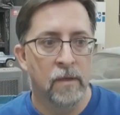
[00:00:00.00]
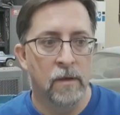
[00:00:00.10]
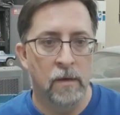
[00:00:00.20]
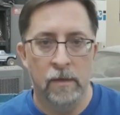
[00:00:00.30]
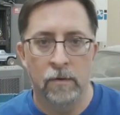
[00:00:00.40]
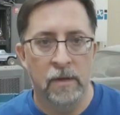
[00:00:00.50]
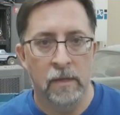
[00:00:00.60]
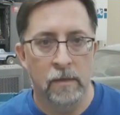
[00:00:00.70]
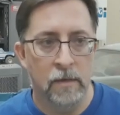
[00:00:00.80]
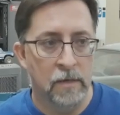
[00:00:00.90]

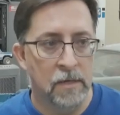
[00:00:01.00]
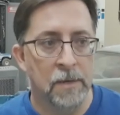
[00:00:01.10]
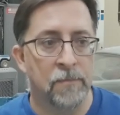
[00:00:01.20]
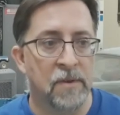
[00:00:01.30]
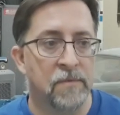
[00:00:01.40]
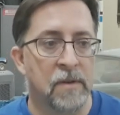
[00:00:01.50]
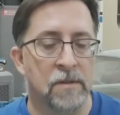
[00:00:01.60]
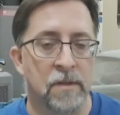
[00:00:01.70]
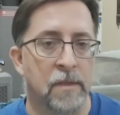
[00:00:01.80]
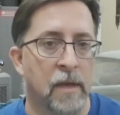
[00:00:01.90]
any DMV
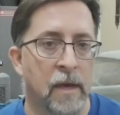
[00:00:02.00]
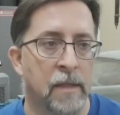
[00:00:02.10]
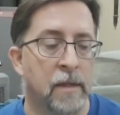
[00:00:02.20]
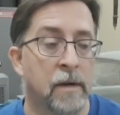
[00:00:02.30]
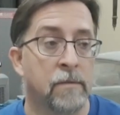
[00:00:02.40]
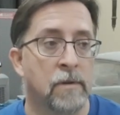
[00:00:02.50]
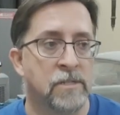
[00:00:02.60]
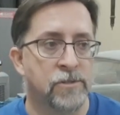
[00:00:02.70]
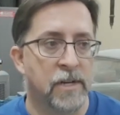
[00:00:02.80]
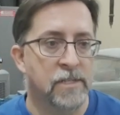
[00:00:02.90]
fees that they had there,
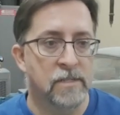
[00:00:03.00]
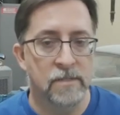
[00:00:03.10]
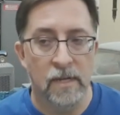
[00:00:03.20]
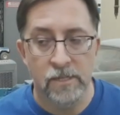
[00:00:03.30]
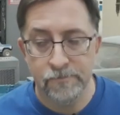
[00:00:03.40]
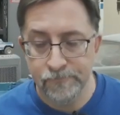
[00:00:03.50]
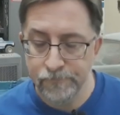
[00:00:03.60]
registration and such.